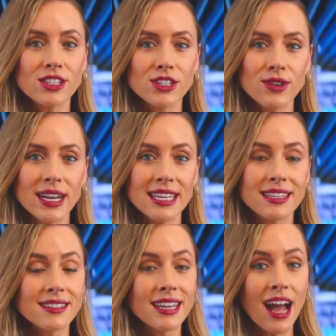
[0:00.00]

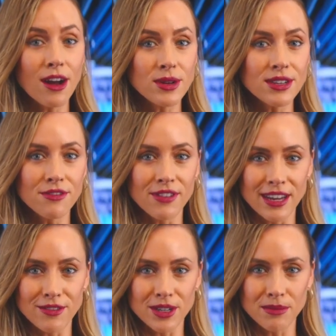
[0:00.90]
Australia's current
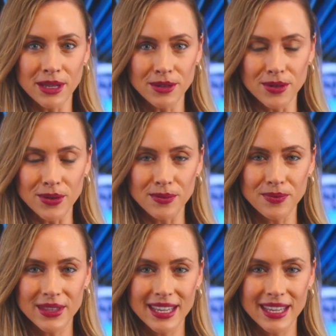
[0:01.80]
favourite mineral.